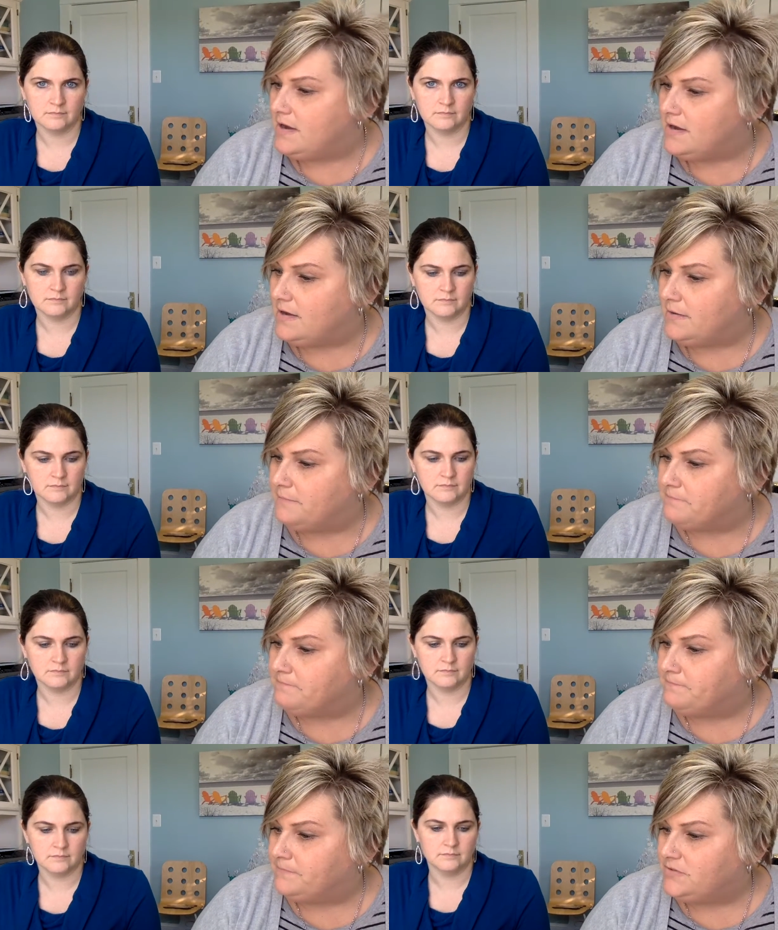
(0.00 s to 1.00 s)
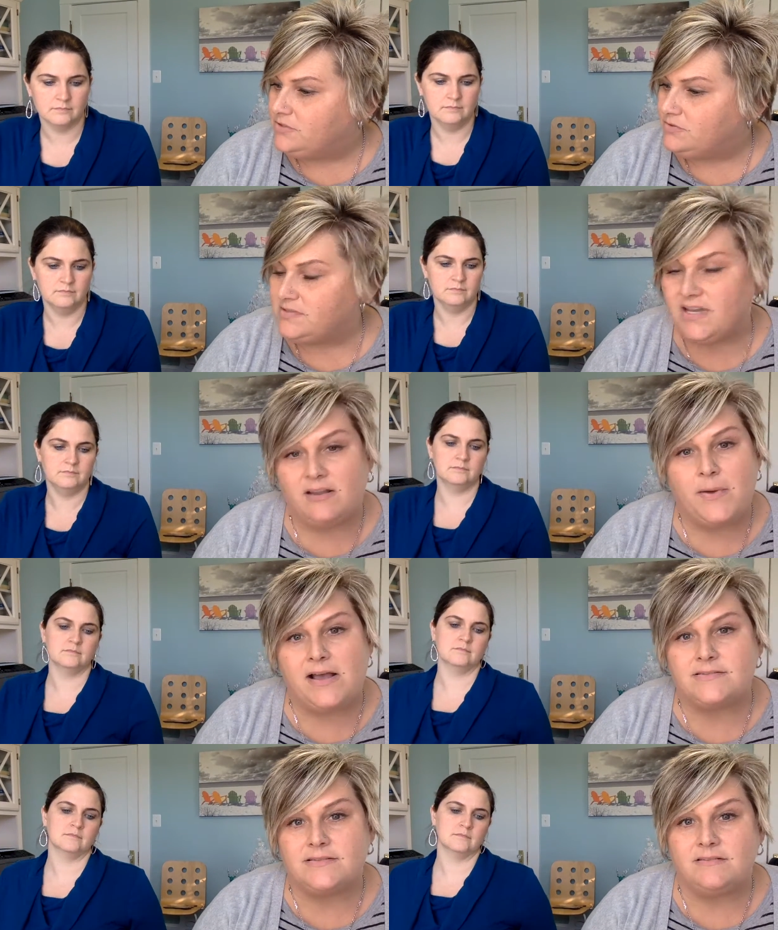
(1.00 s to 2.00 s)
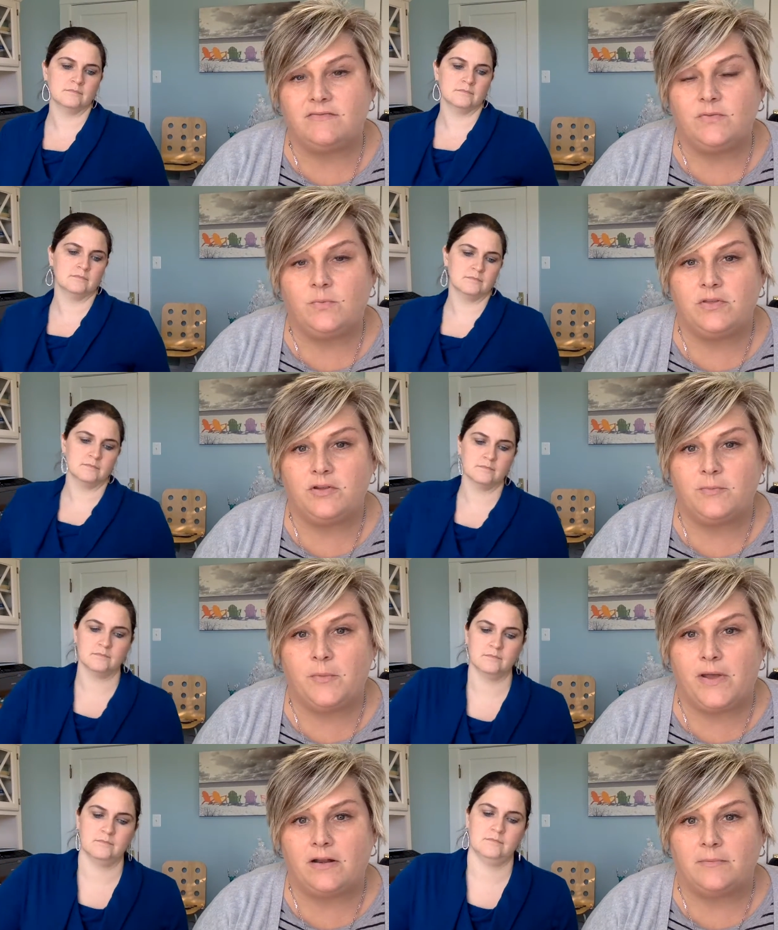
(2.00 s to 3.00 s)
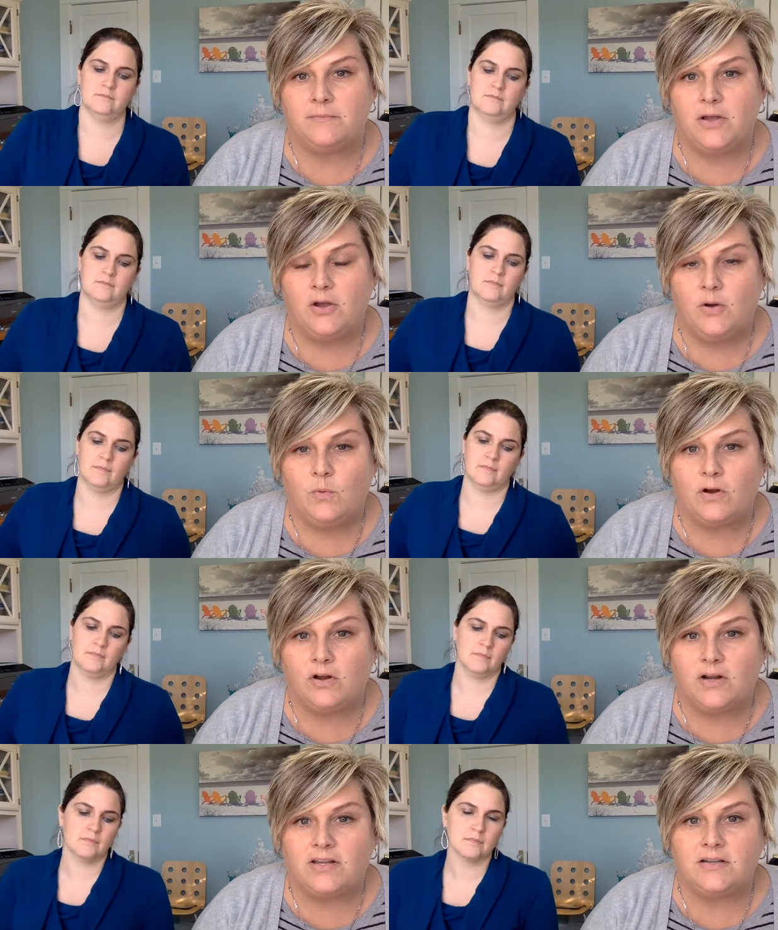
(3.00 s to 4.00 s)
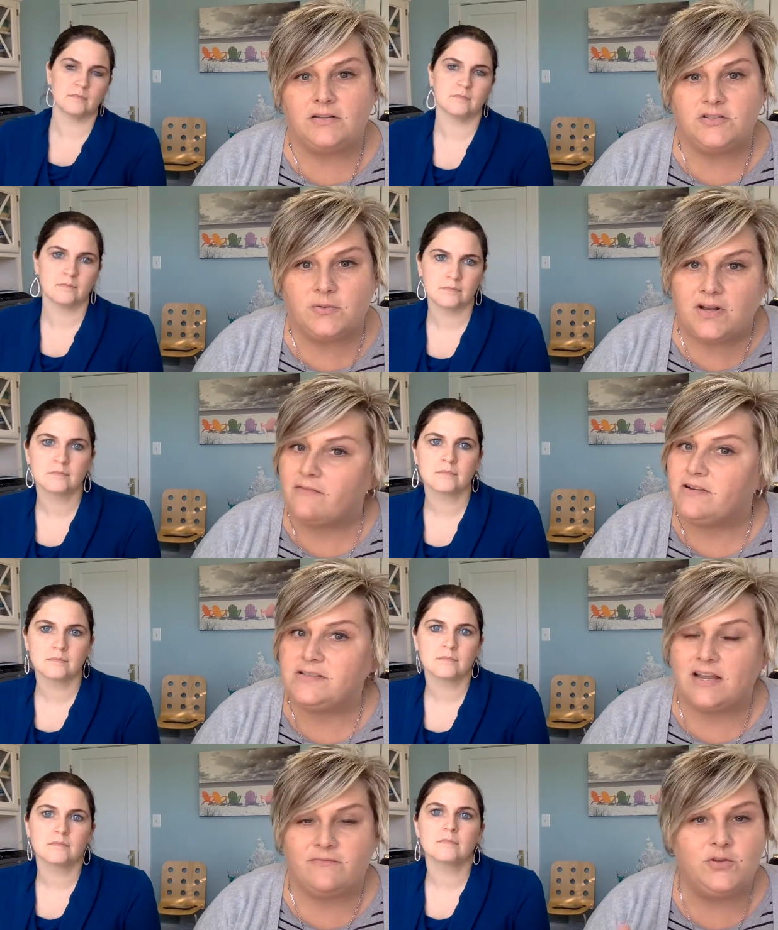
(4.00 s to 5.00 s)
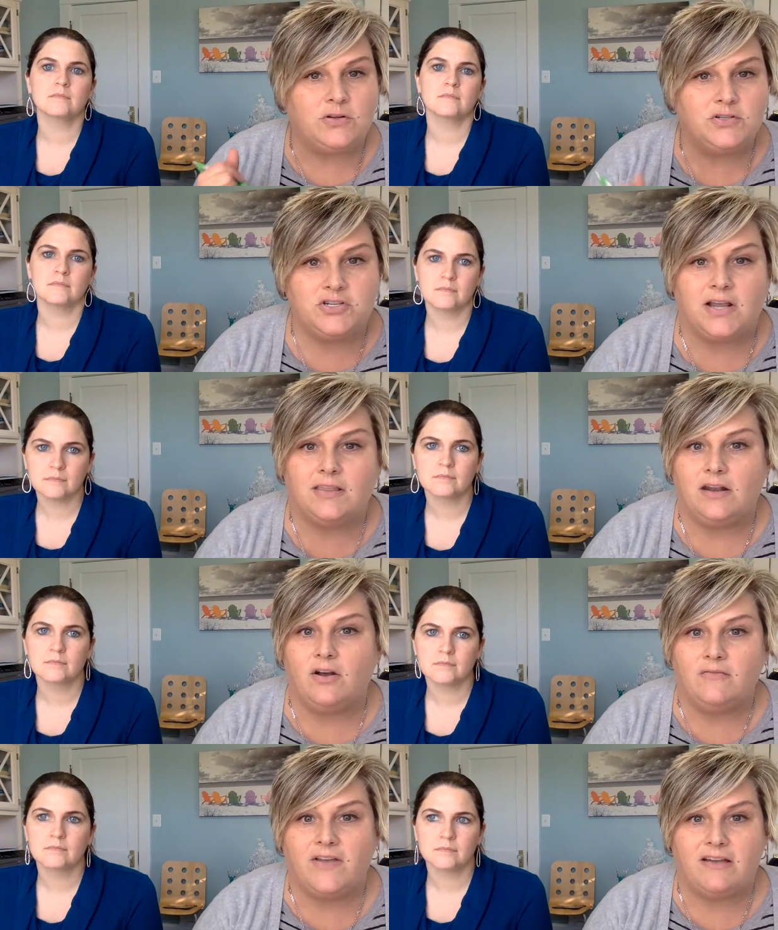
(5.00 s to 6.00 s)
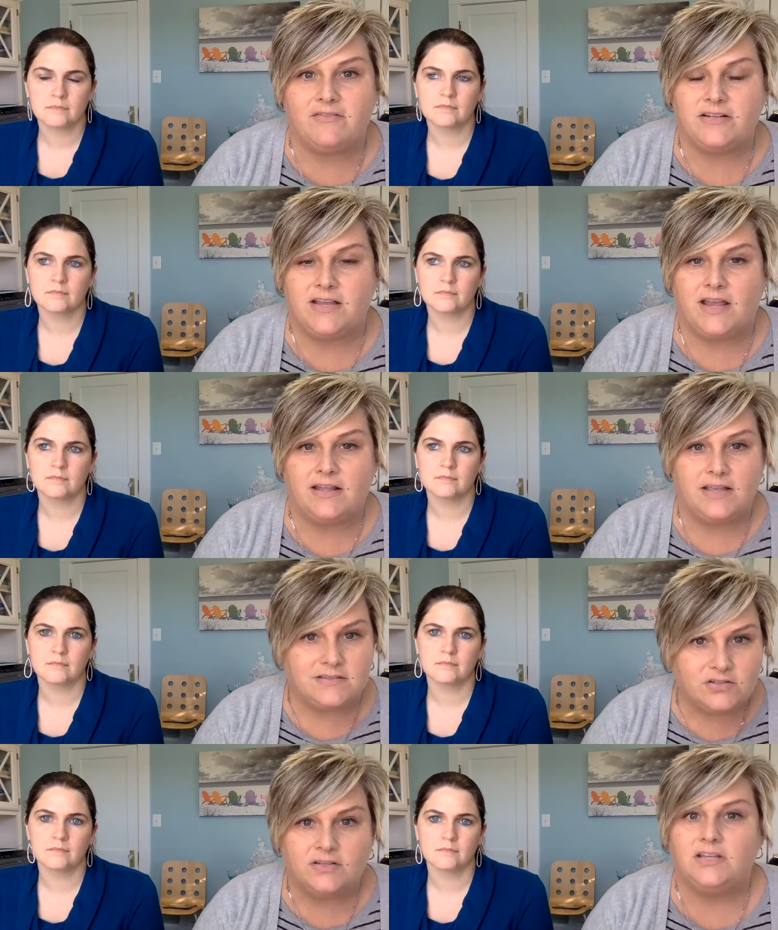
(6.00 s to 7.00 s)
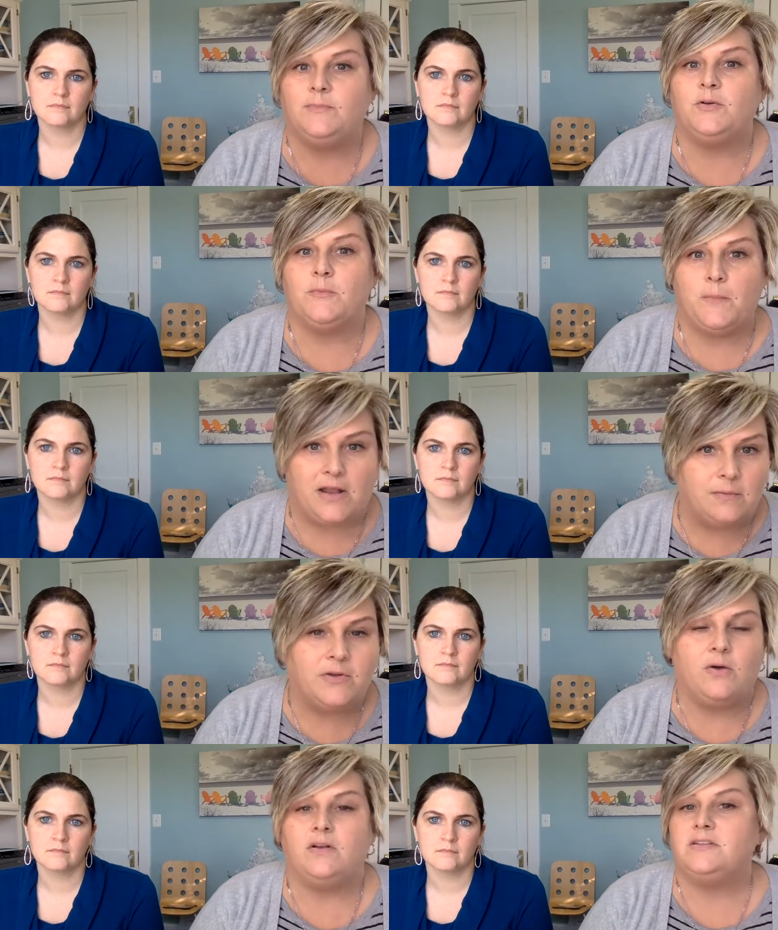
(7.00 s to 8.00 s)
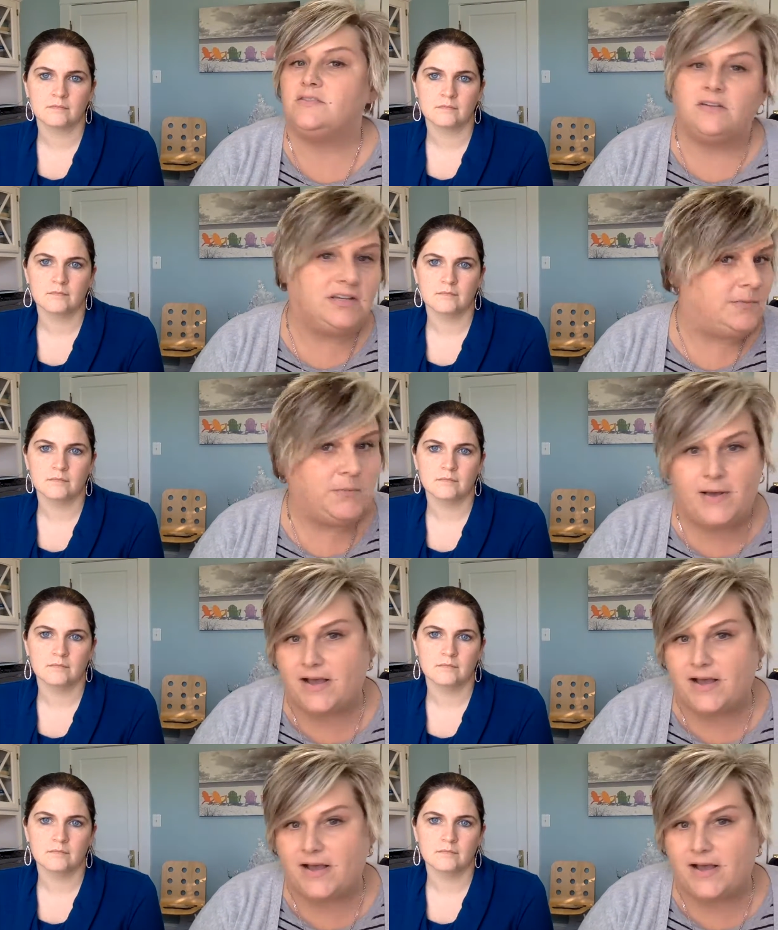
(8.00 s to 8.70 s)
Speaker 1: Um, so stay positive with your momentum. Work on it, do it every day. If you can check that off every day, that's going to keep your momentum going. It's going to keep you